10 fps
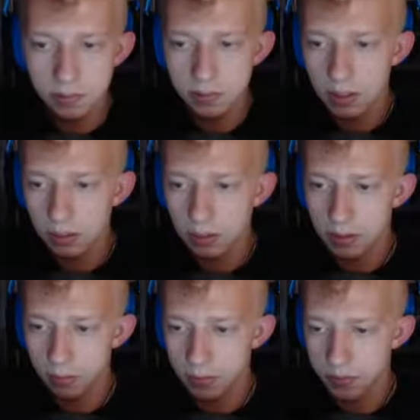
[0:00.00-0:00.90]
take a look at that
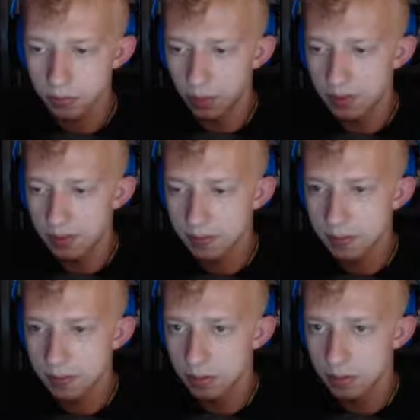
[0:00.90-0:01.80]
Crystal Mace.
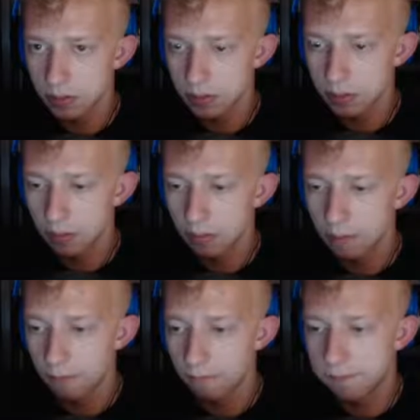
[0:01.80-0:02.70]

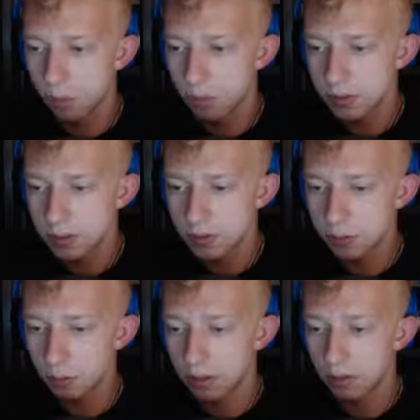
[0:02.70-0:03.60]
14 to
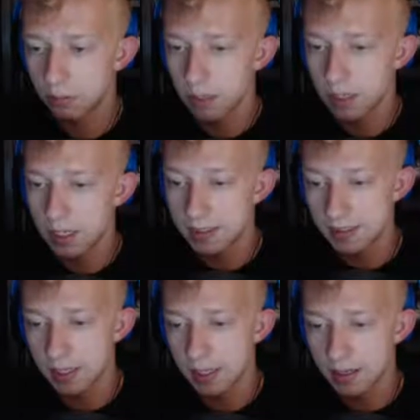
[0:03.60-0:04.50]
23, and it's
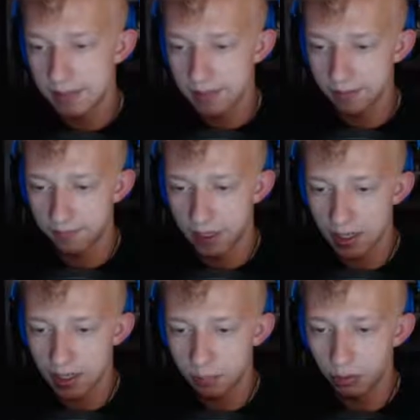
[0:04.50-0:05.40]
not
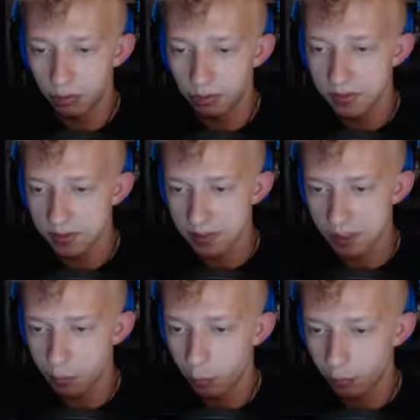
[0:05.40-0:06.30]
identified. Both of these are
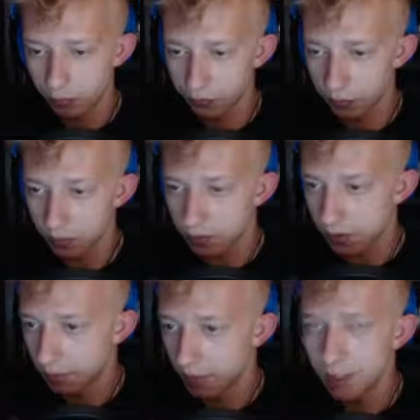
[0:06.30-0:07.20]
Town Portal Scrolls, so
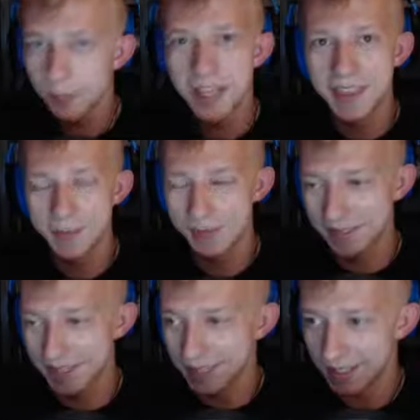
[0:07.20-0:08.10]
I'm not going to make that
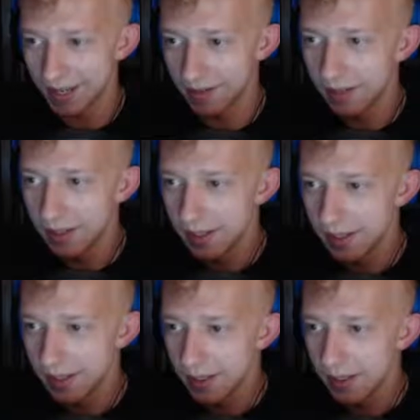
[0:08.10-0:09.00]
mistake again.
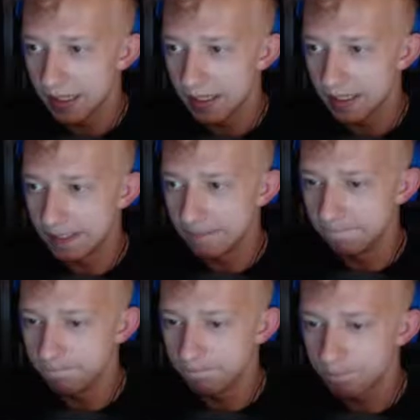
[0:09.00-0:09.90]

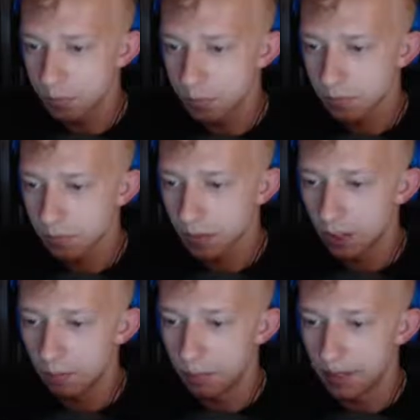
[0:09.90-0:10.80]
But
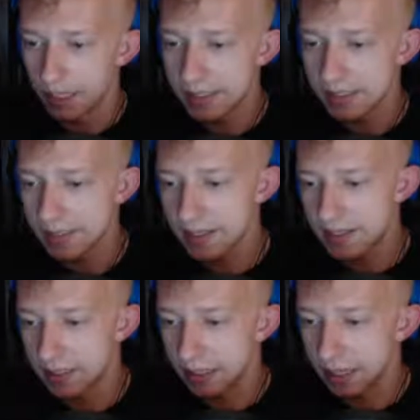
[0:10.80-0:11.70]
that does a
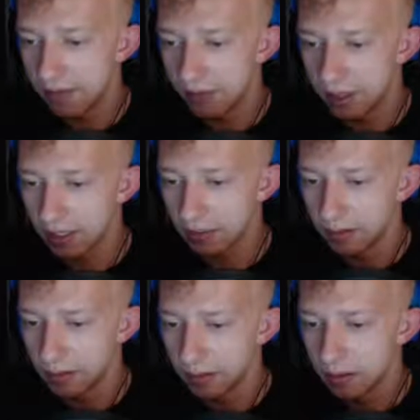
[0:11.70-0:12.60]
significant...
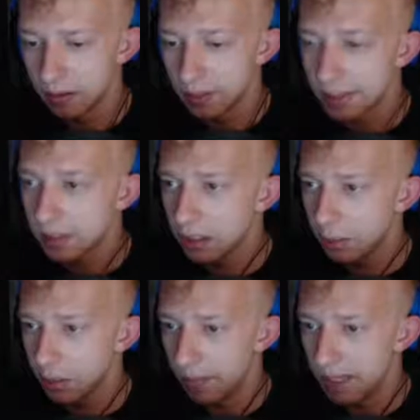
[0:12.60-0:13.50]
That's Club
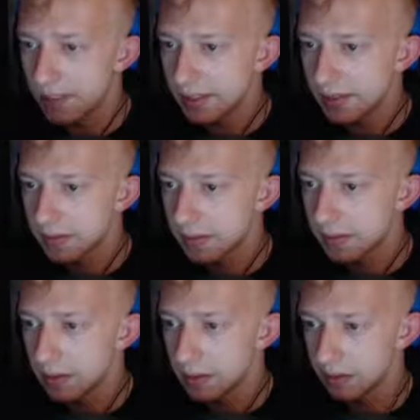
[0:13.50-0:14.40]
and Mace,
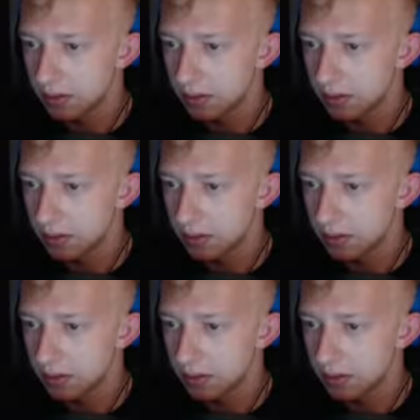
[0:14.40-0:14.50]
just